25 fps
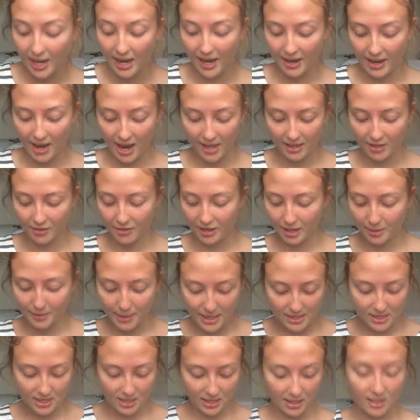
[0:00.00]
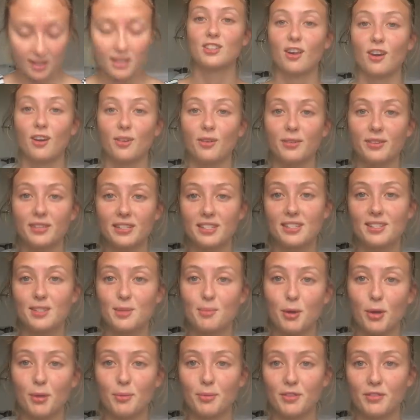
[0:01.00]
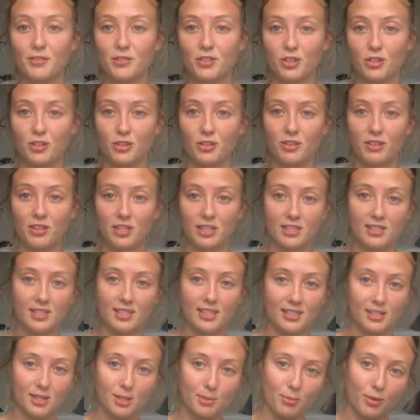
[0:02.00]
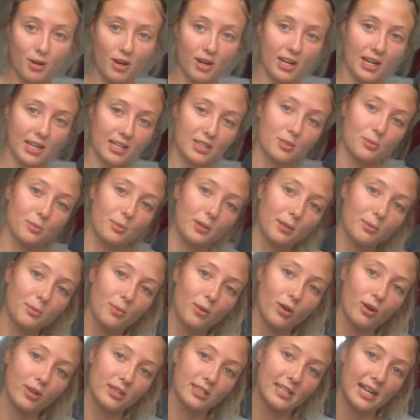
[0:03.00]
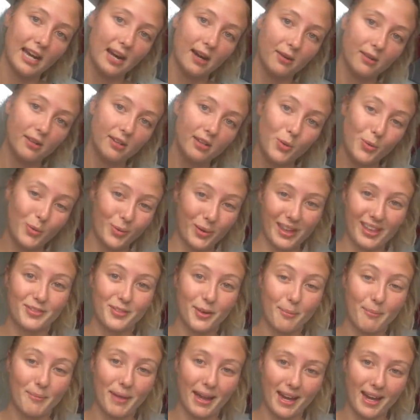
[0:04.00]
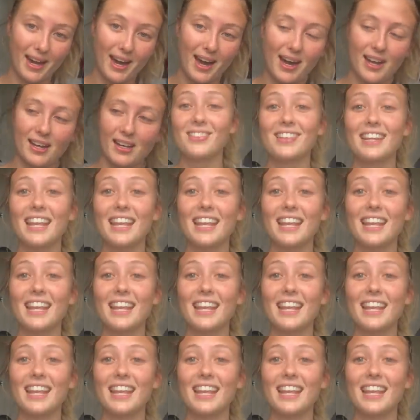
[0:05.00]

I highly recommend it. So this is the moment of truth. This is the product we walked out with from Mecca.